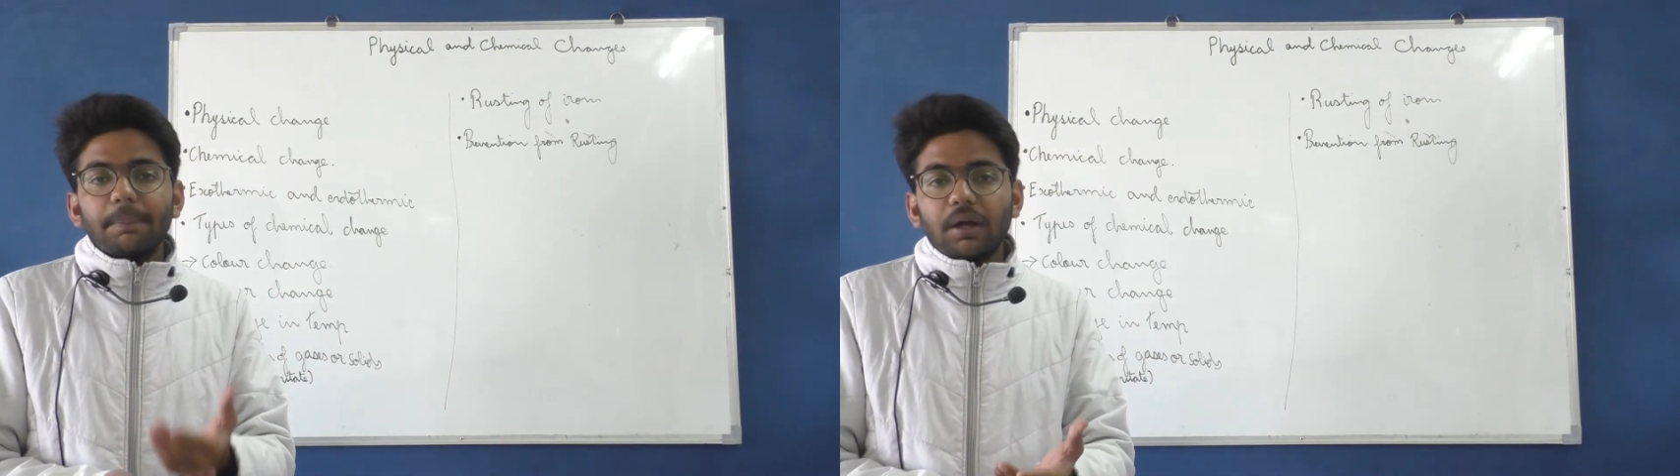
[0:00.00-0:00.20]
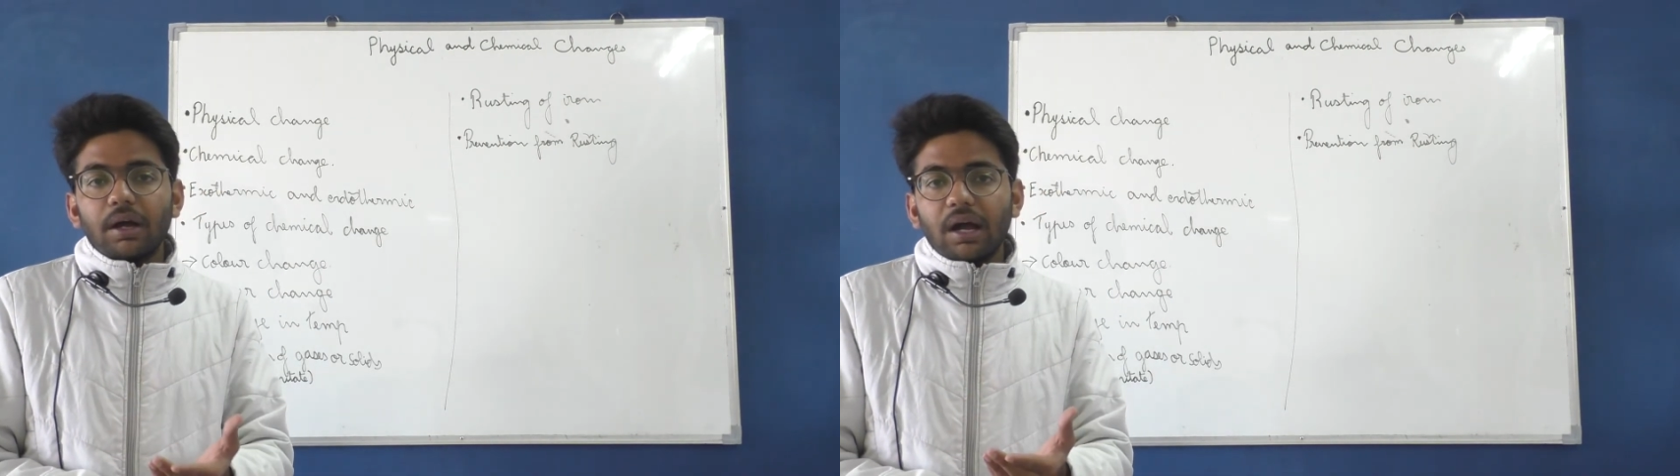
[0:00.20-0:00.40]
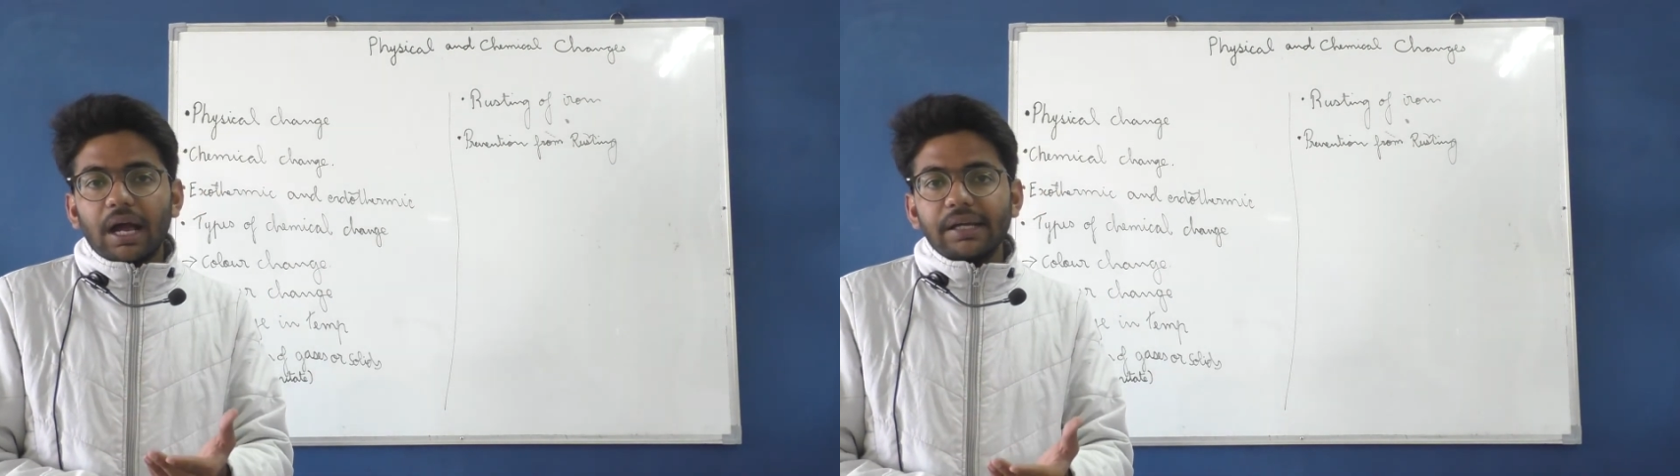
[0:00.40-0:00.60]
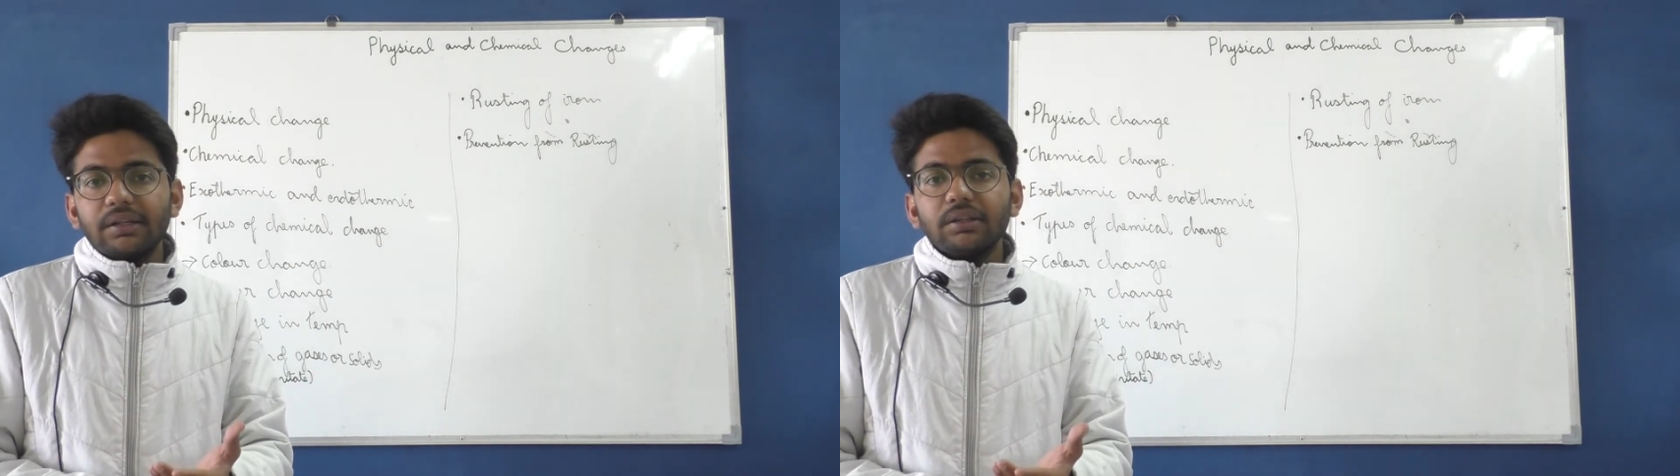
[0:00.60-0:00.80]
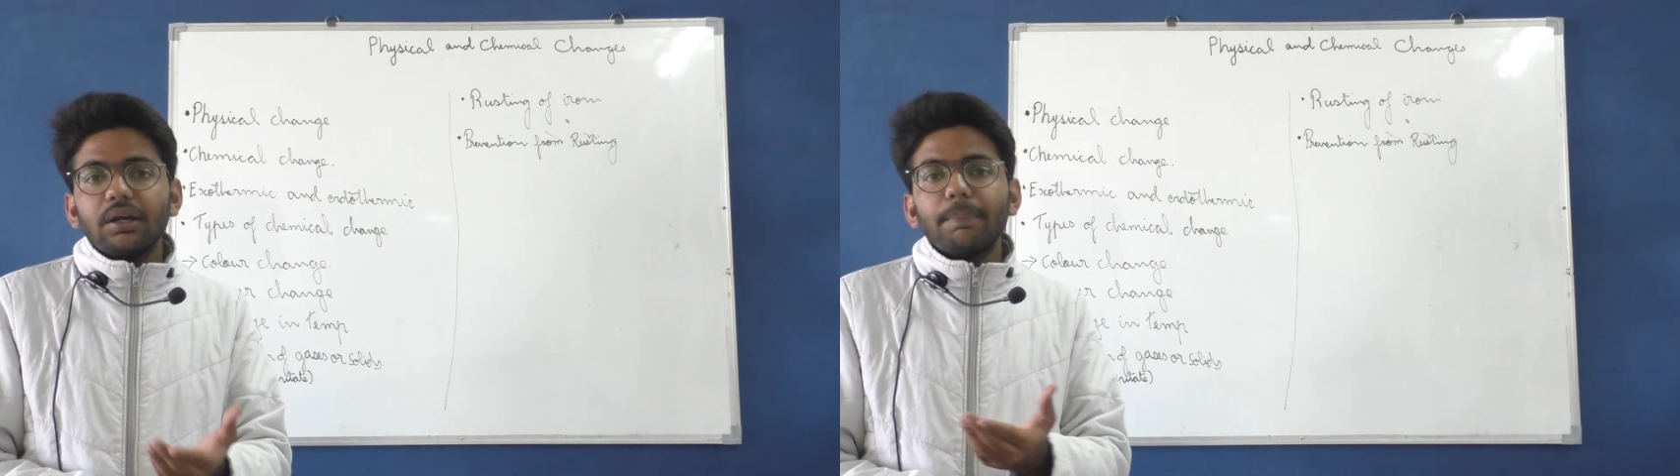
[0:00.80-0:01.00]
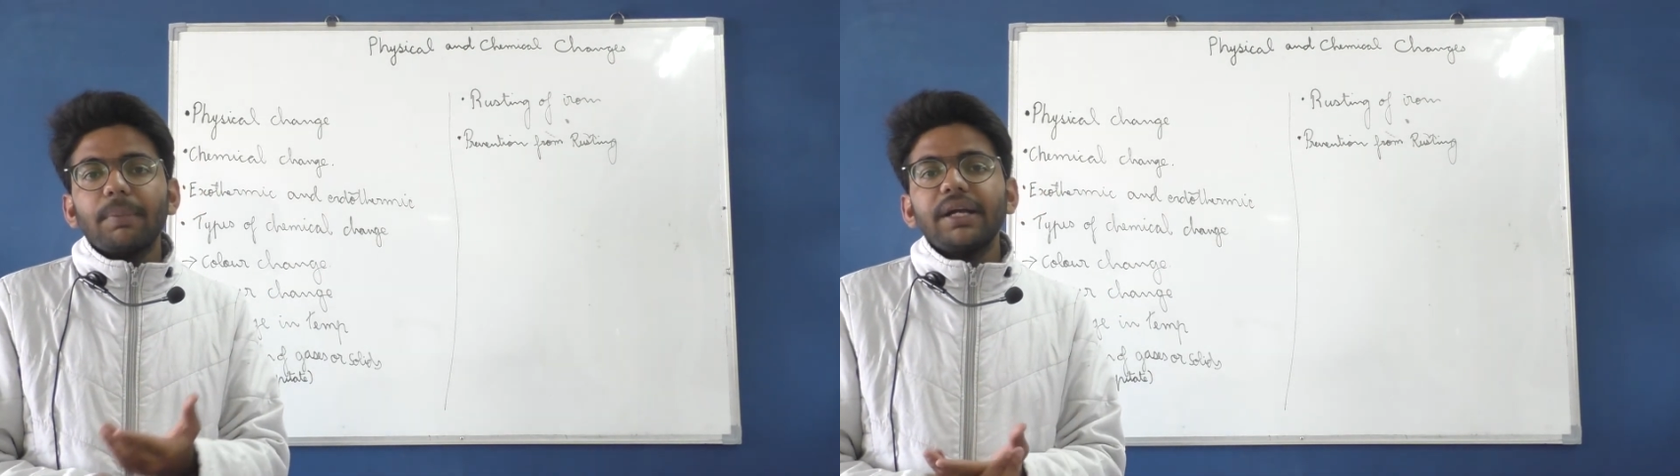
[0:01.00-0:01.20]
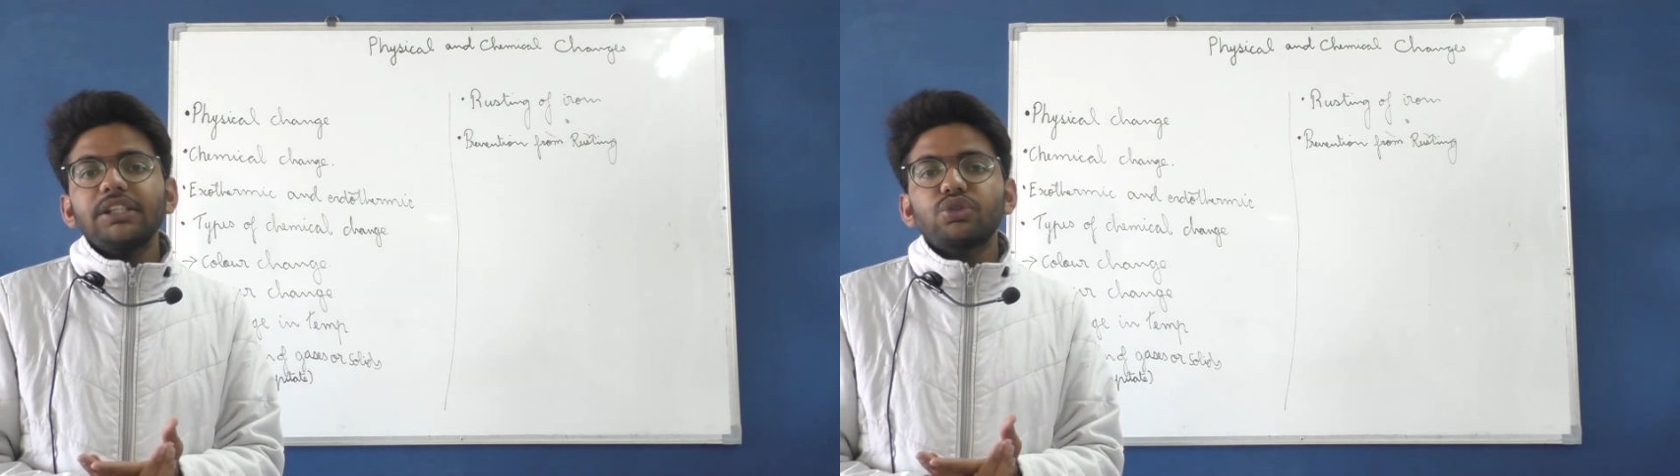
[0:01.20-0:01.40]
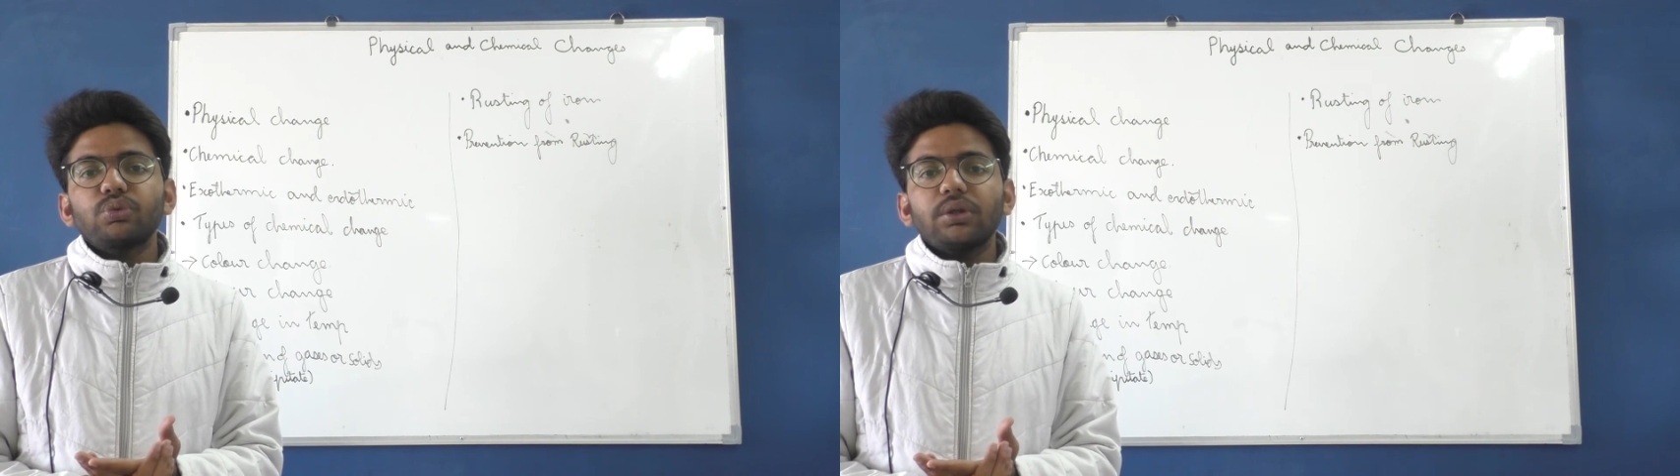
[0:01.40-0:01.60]
iron
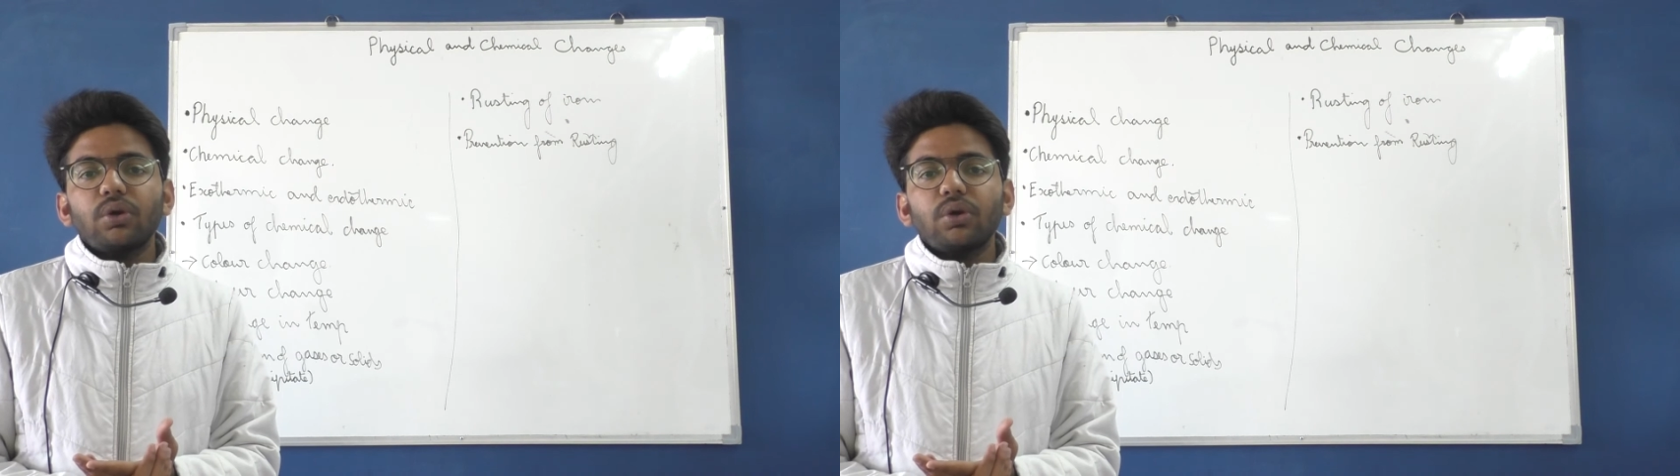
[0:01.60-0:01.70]
combines with